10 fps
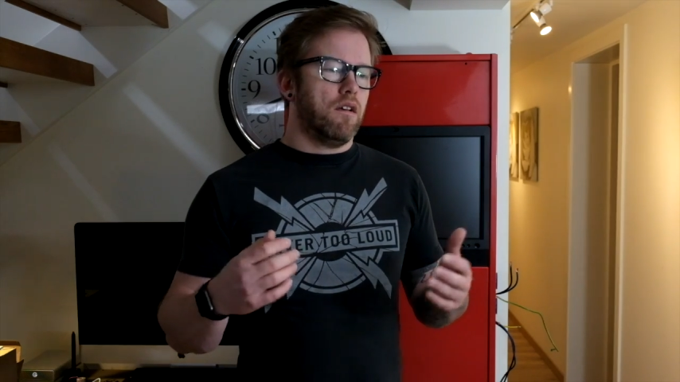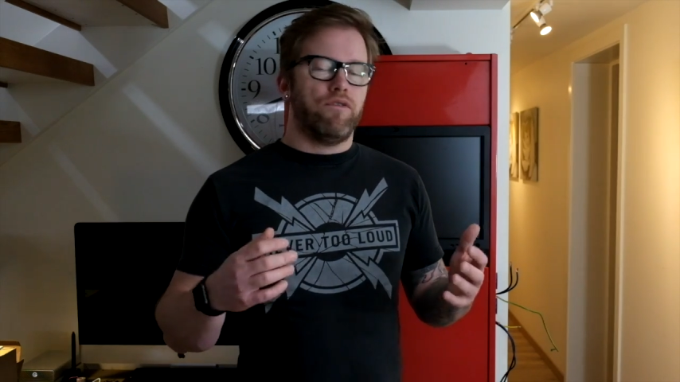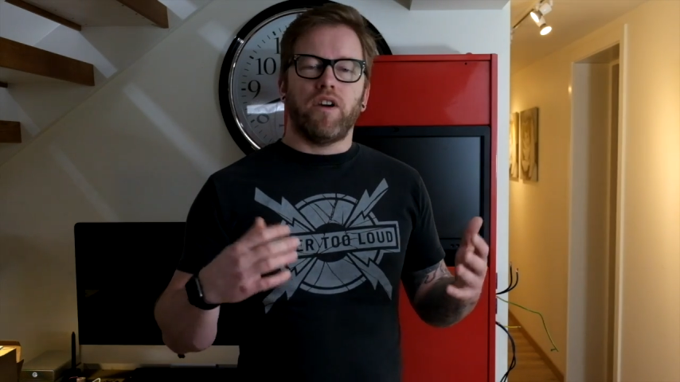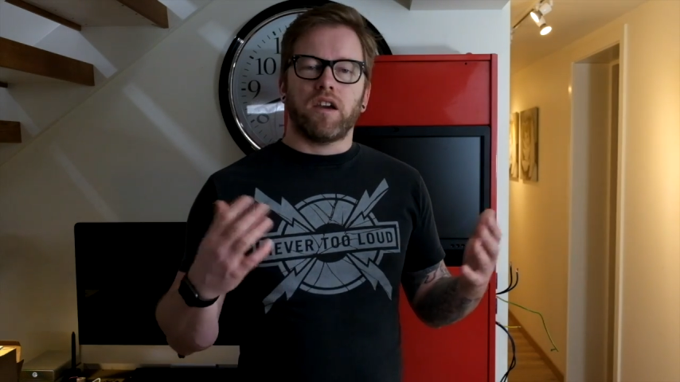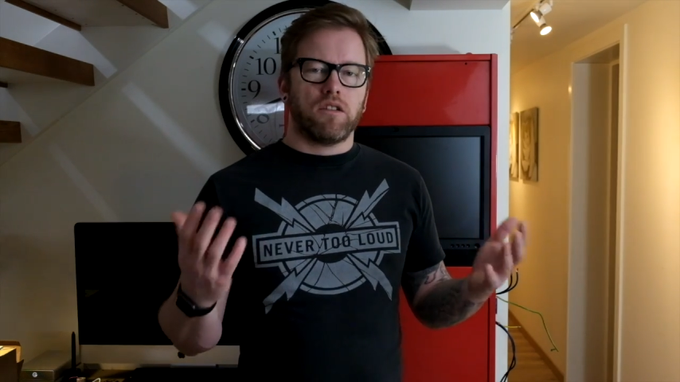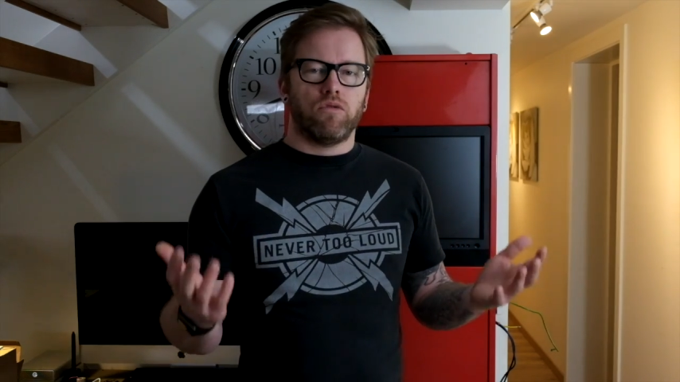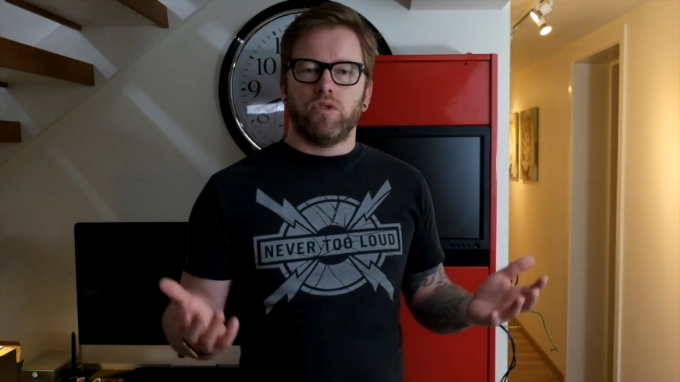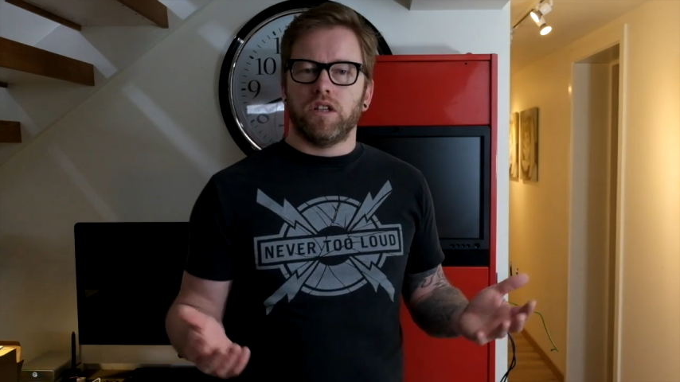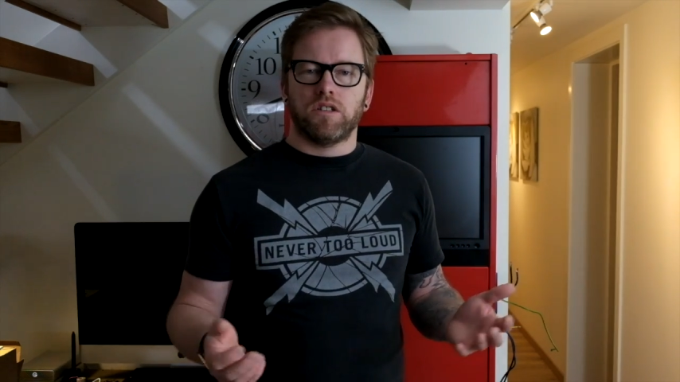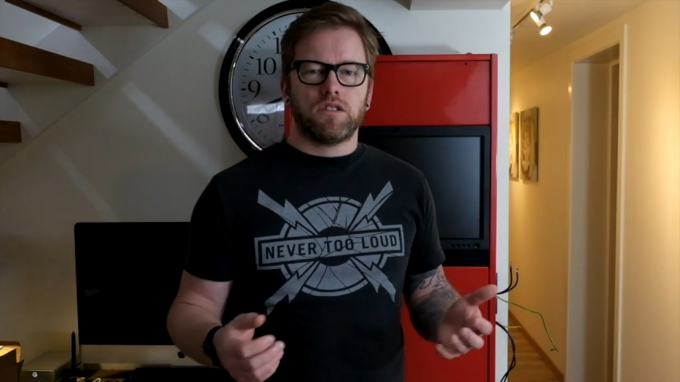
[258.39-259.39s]

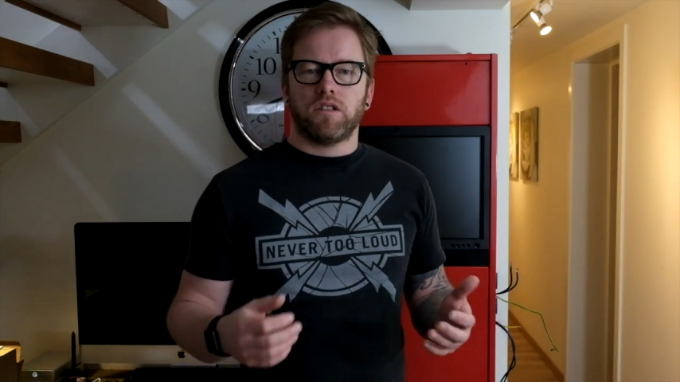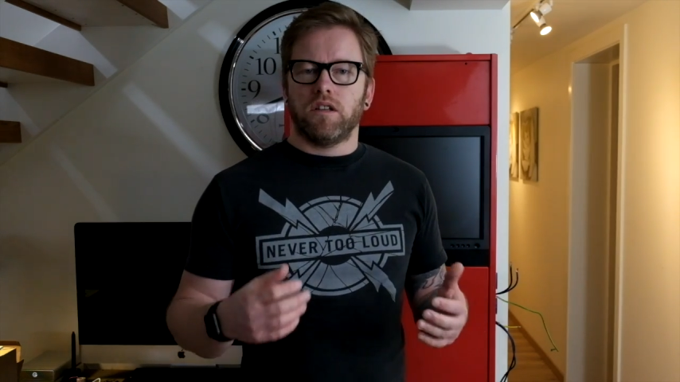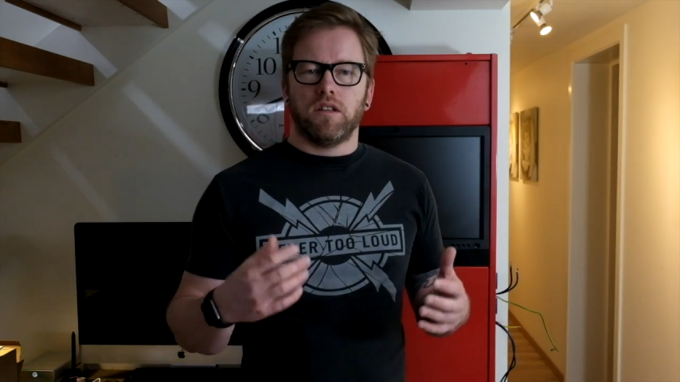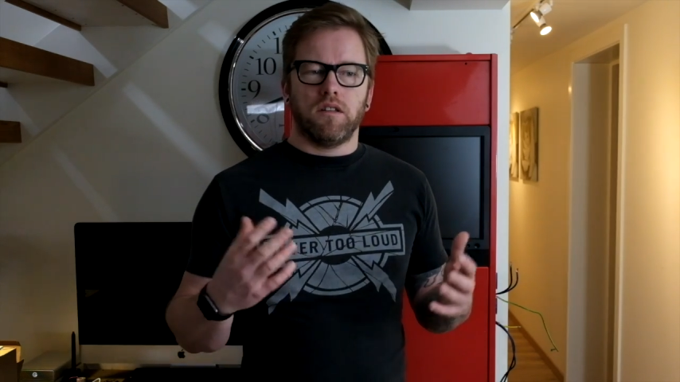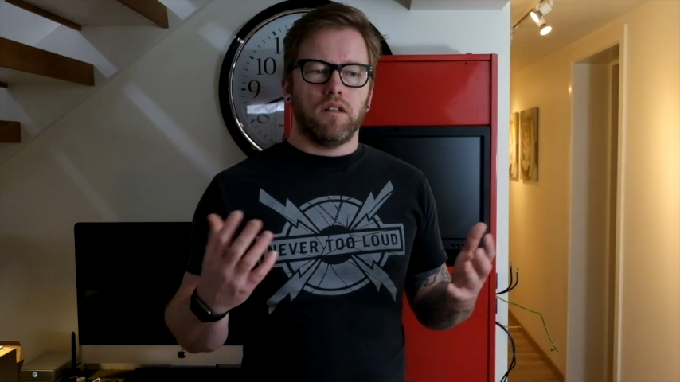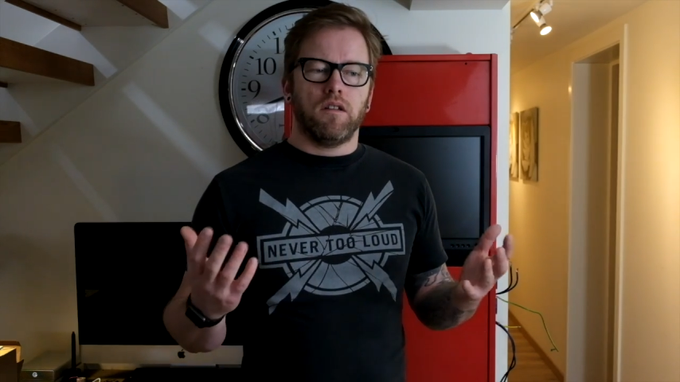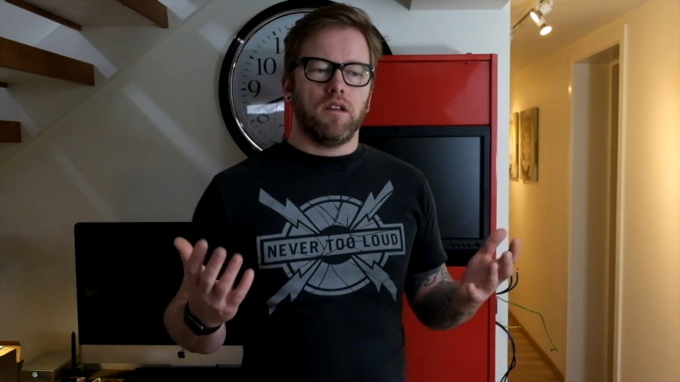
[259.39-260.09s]
factories and